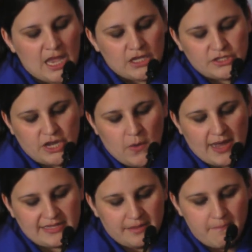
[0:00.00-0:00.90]
So
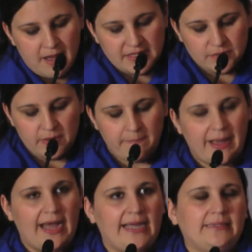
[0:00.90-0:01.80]
as the months went
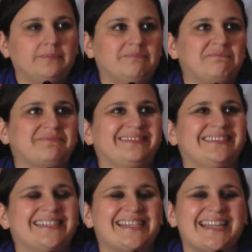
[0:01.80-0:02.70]
by,
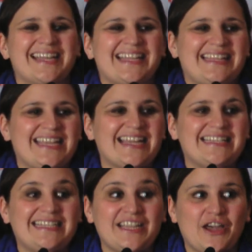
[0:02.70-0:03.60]
the
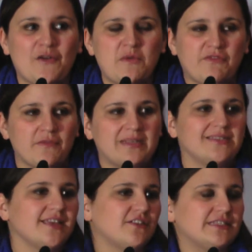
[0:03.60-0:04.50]
idea went from a
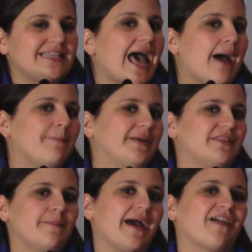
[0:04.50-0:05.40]
subtle tap at
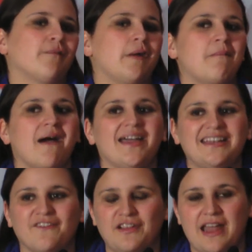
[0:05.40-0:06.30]
the back of my mind
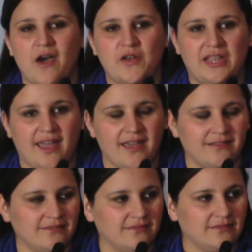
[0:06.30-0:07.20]
every now and
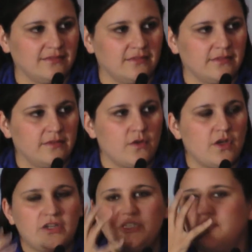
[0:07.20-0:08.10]
again
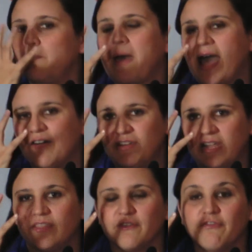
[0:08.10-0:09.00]
to a pounding
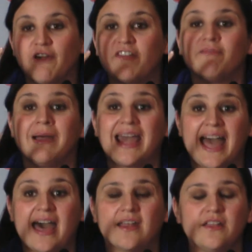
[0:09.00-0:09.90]
in the front of my
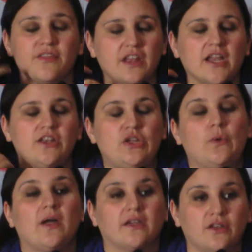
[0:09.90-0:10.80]
head that I
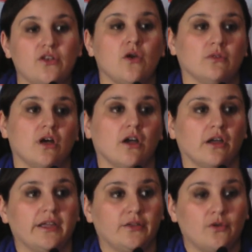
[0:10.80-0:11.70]
knew I could no longer
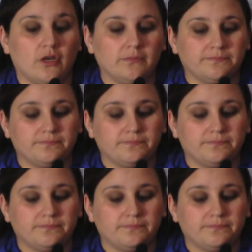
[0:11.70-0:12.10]
ignore.